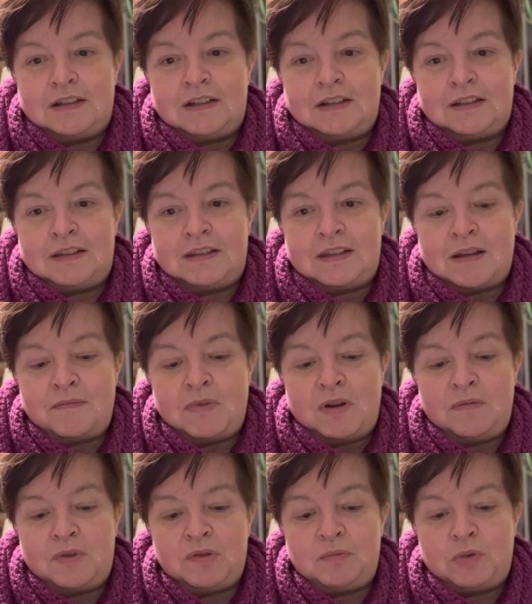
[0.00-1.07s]
someone
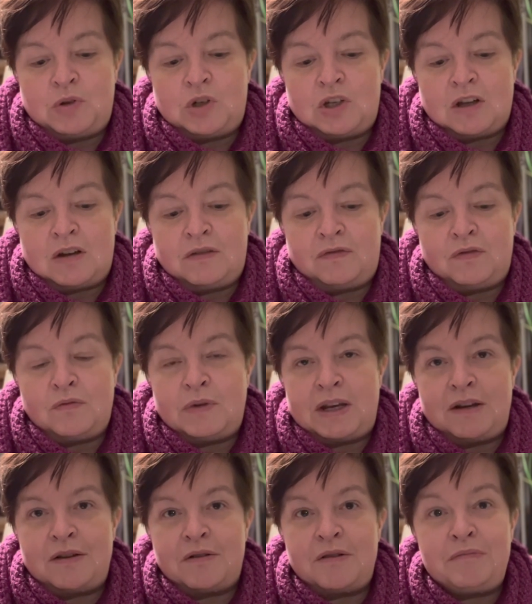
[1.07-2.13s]
was pushed out of a
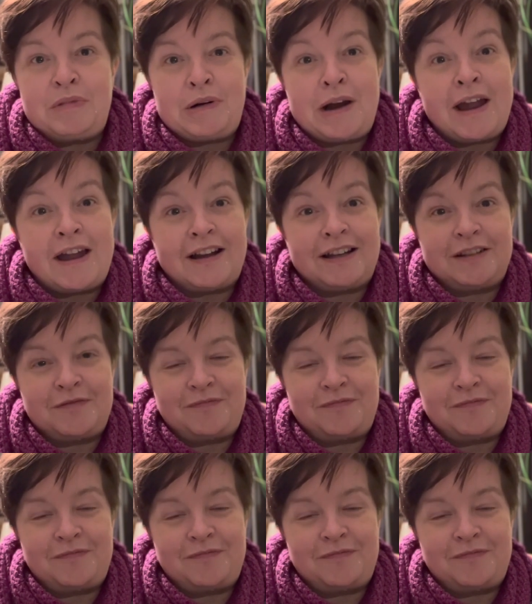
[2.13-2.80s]
window in Prague.